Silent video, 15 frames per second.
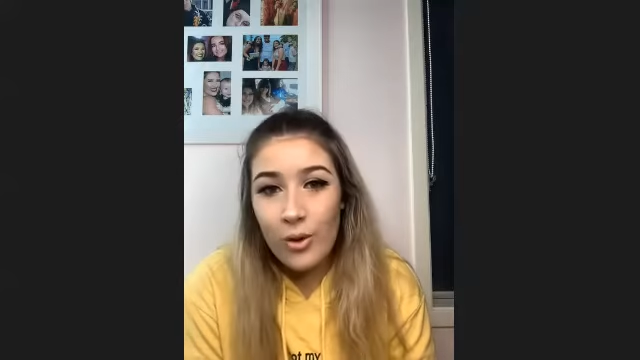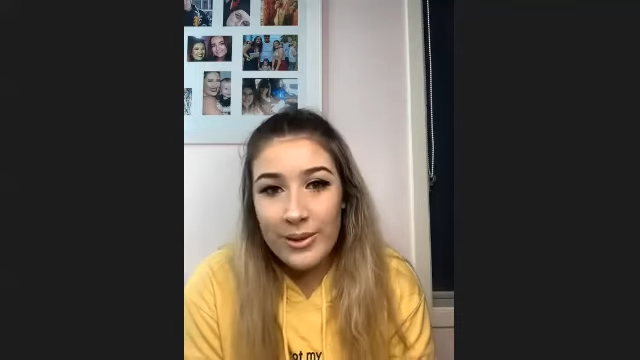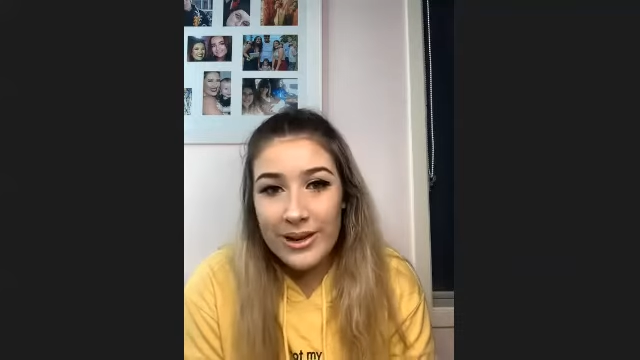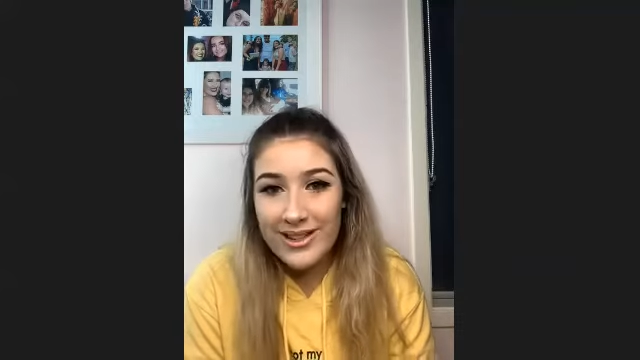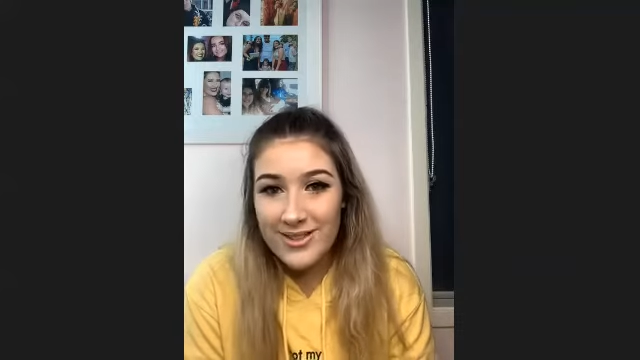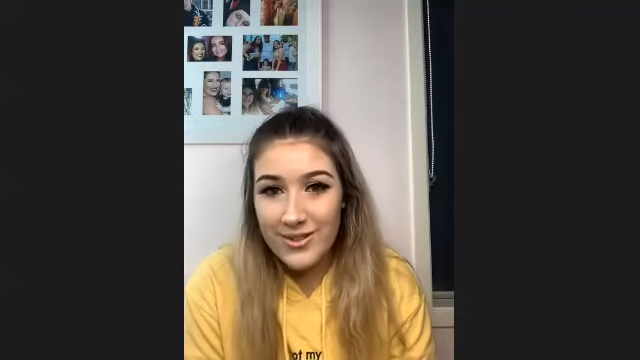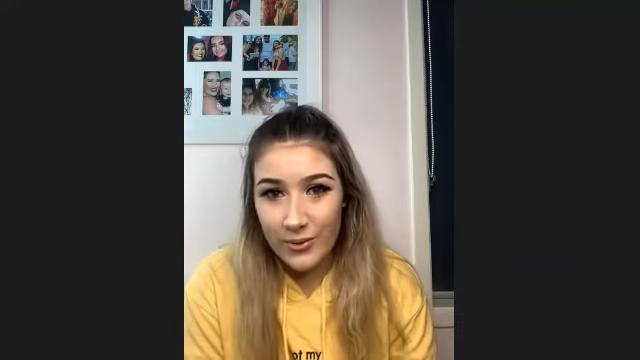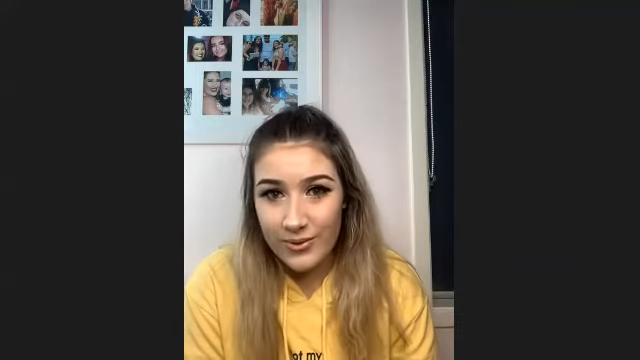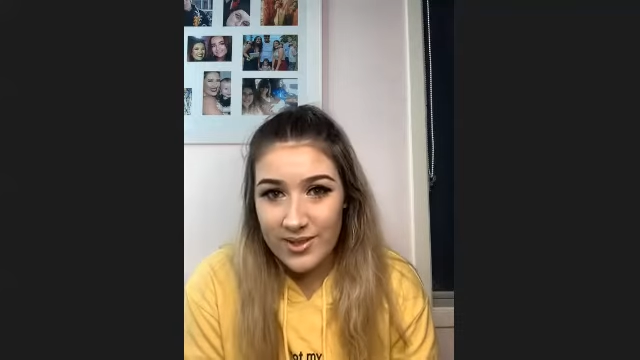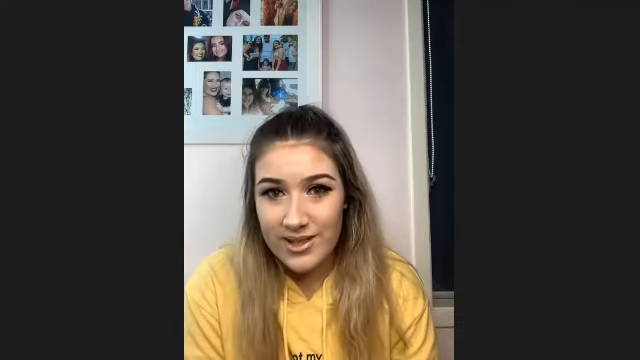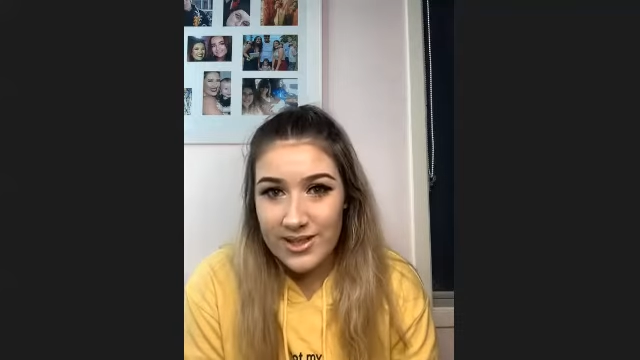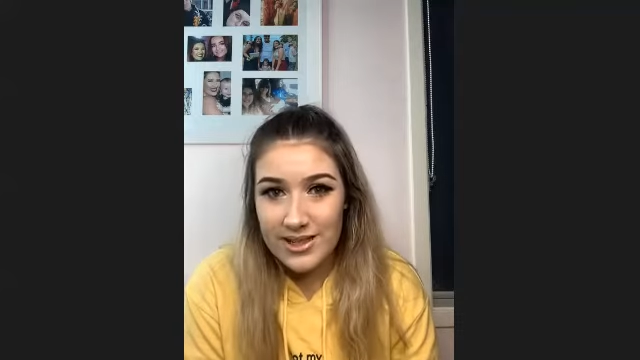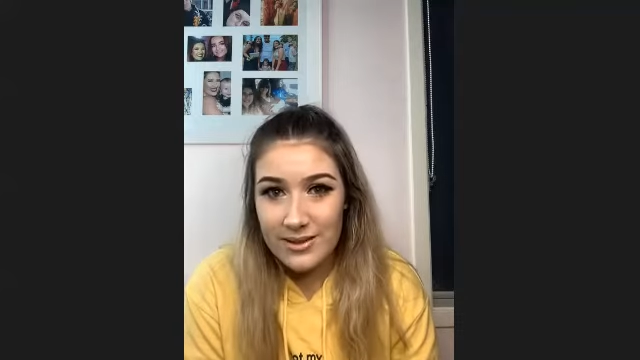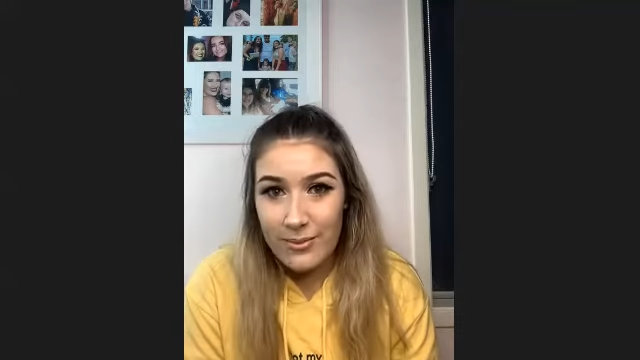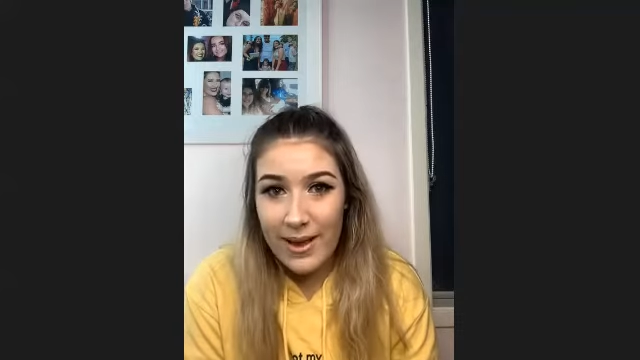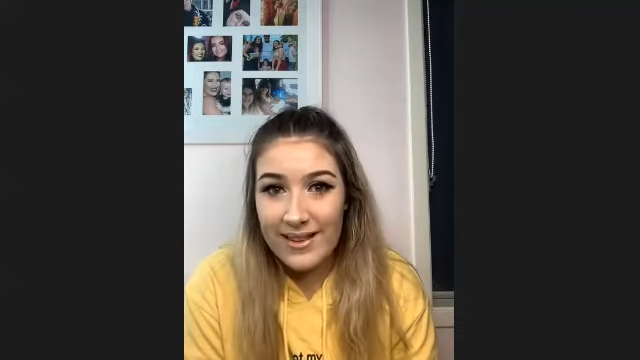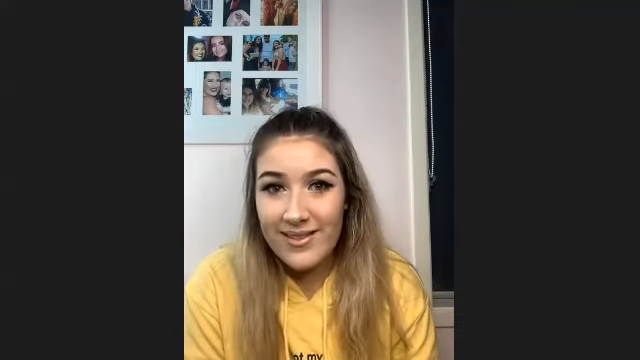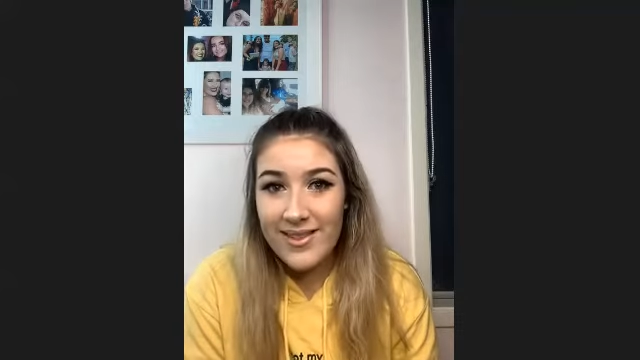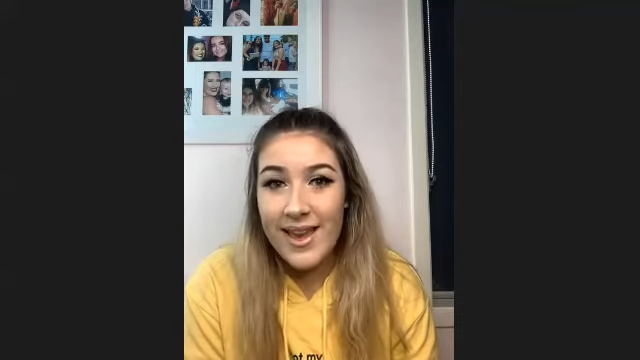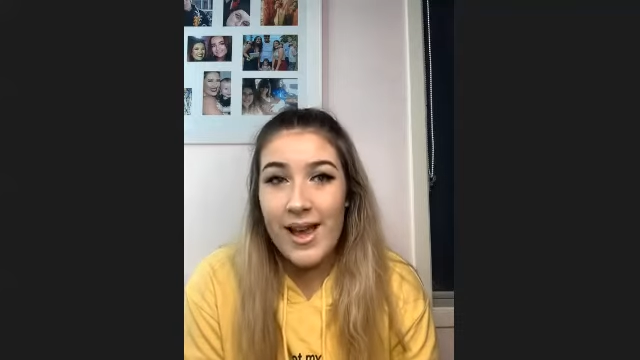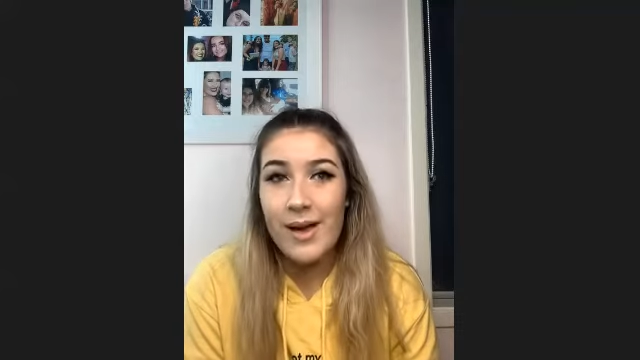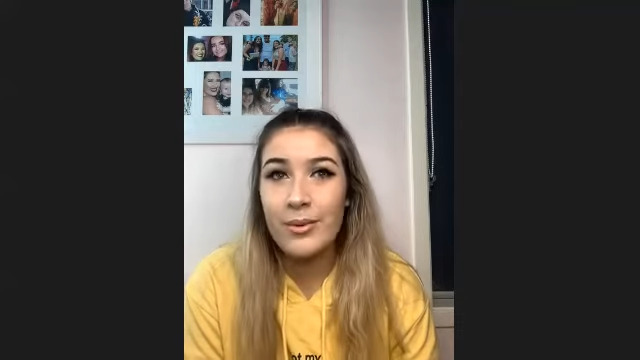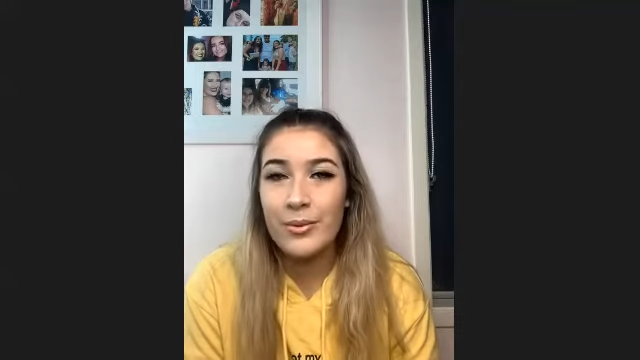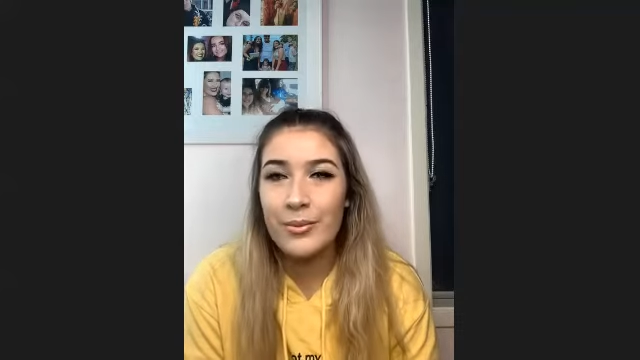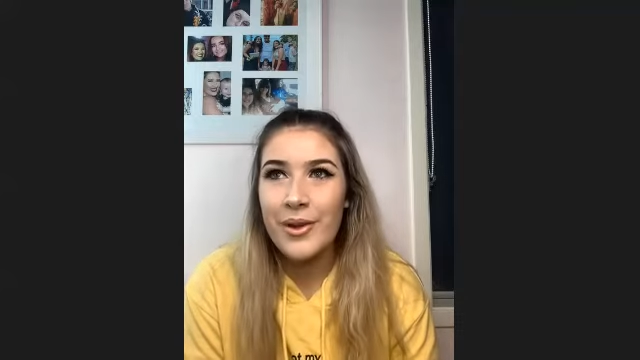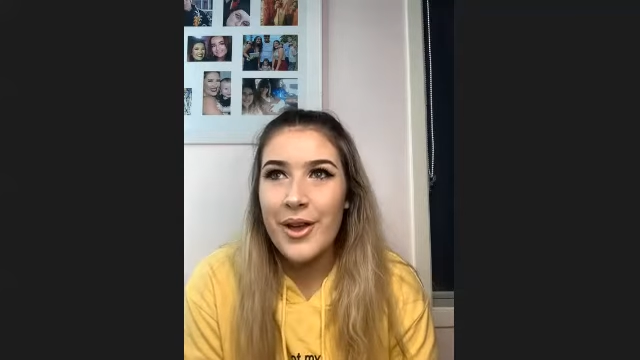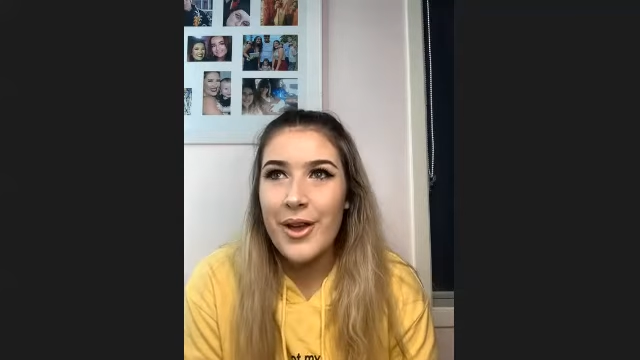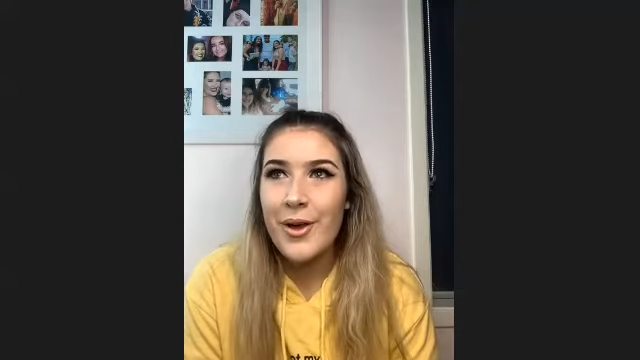many songs that didn't make the album,